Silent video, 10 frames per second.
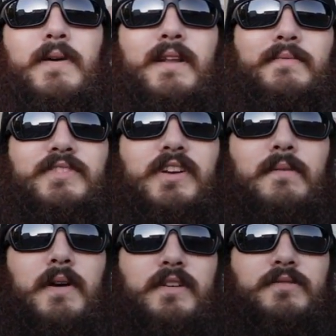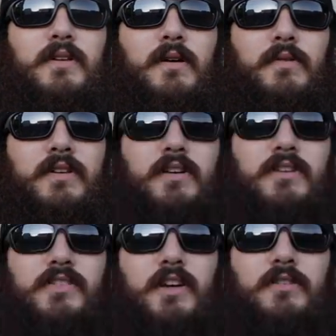My name is John Maxwell and I work here
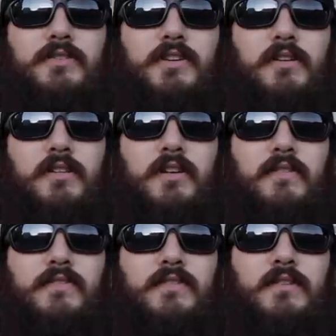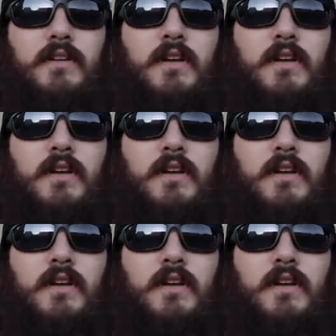at Chattahoochee Harley Davidson.